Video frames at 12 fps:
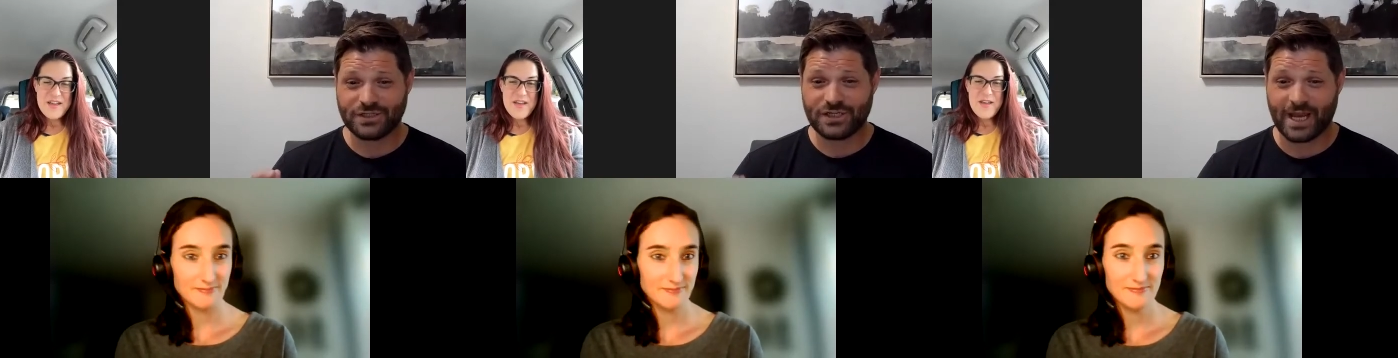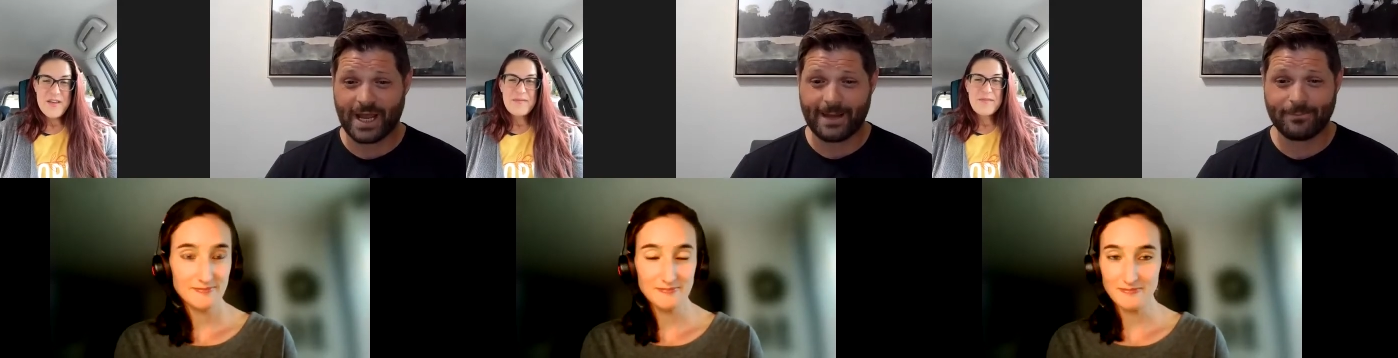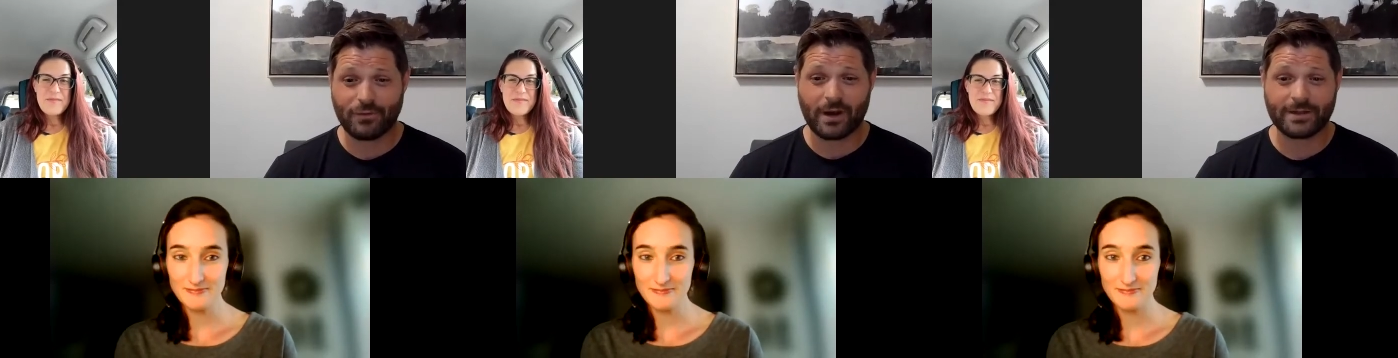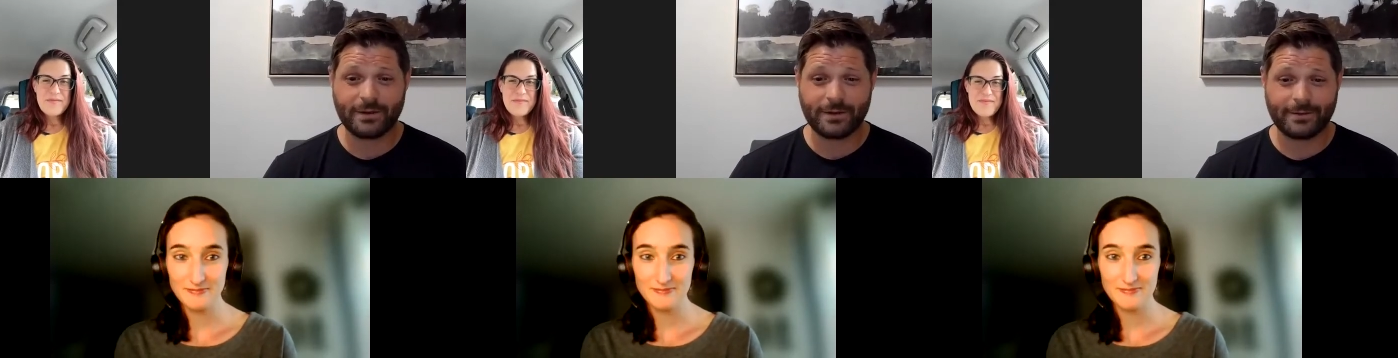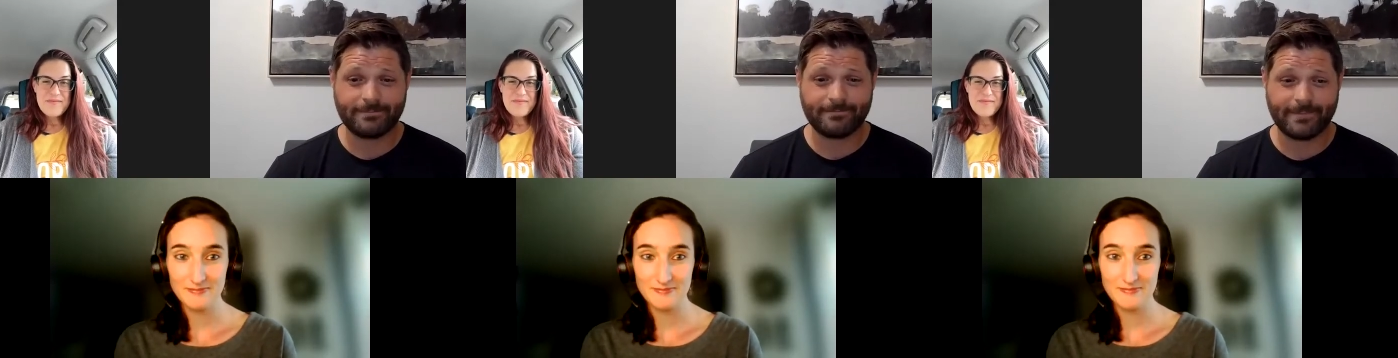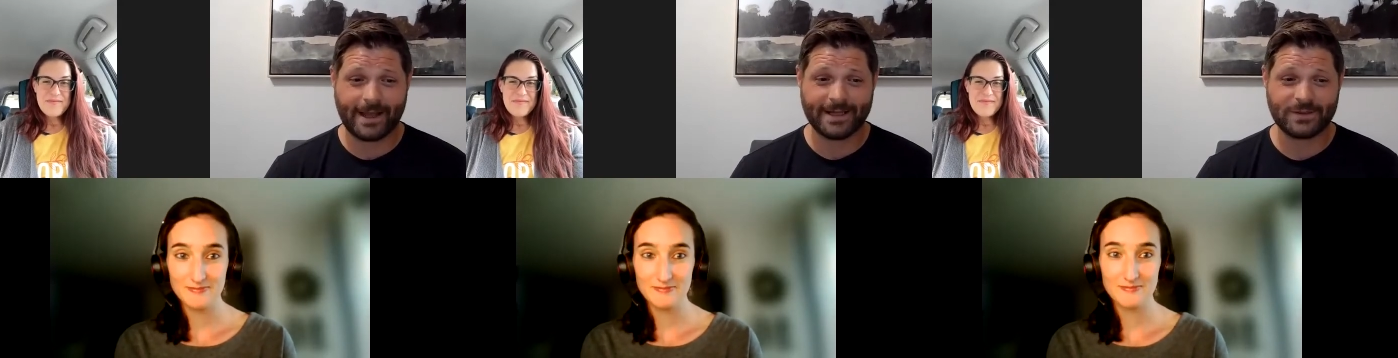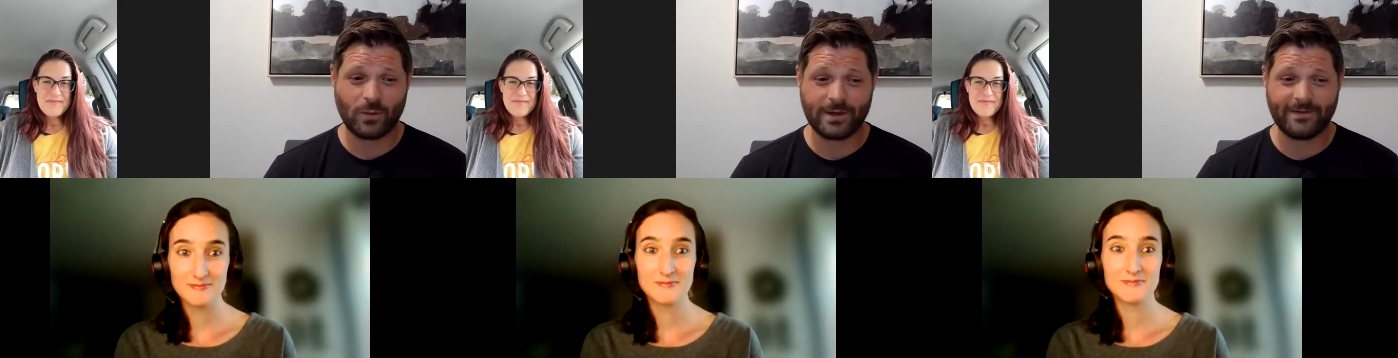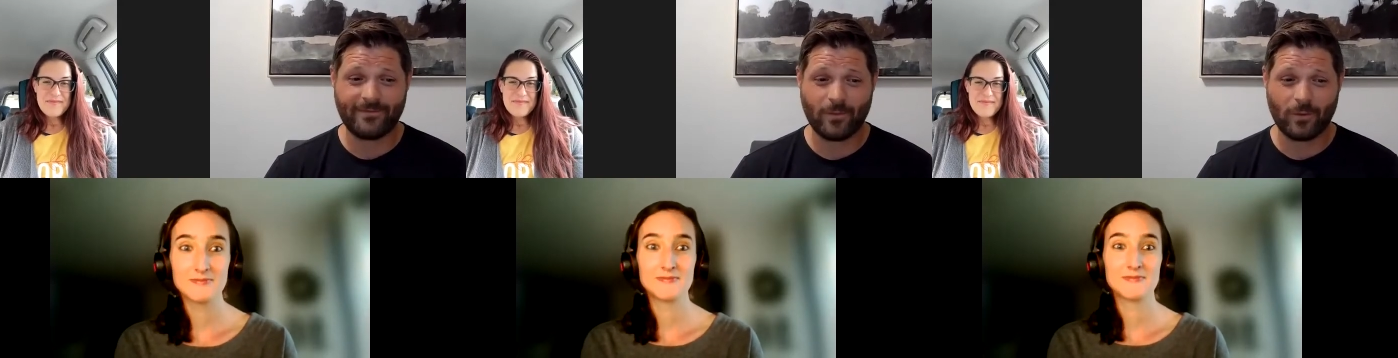Speaker 1: Chad Bruckner at
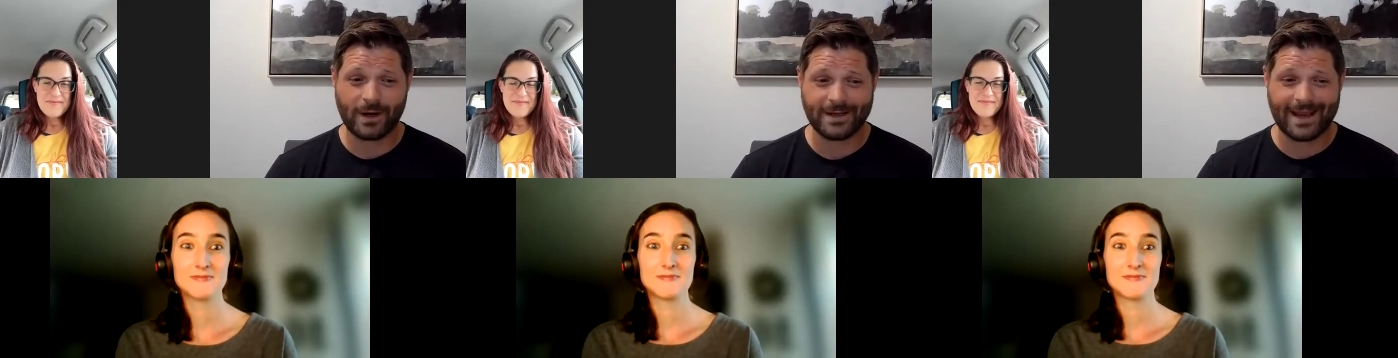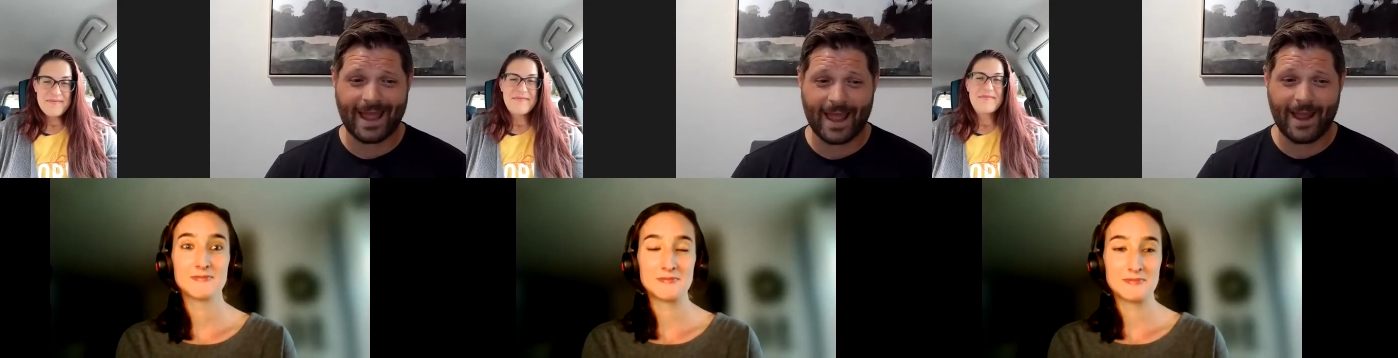24 and